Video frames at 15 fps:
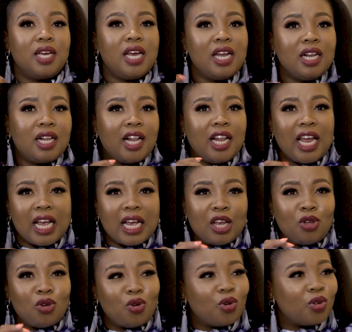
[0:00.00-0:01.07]
inkling
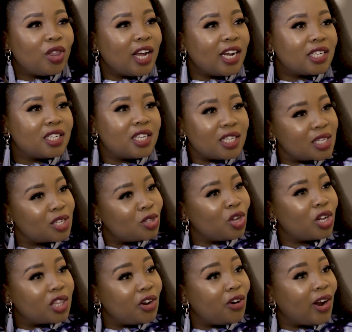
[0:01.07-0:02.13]
in you that this is
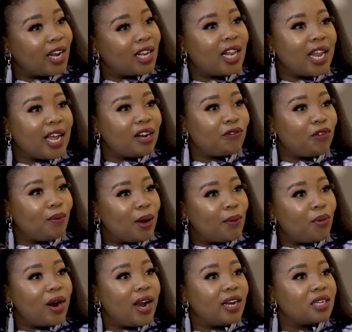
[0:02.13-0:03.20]
not the right client for my
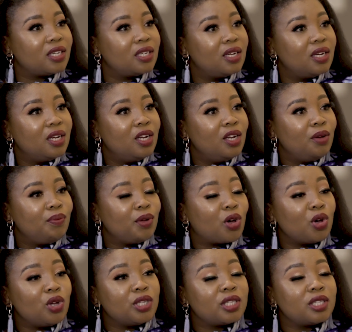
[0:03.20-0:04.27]
brand,
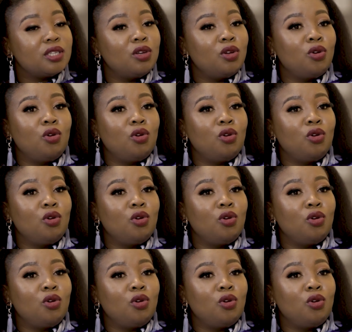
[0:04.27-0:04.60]
because,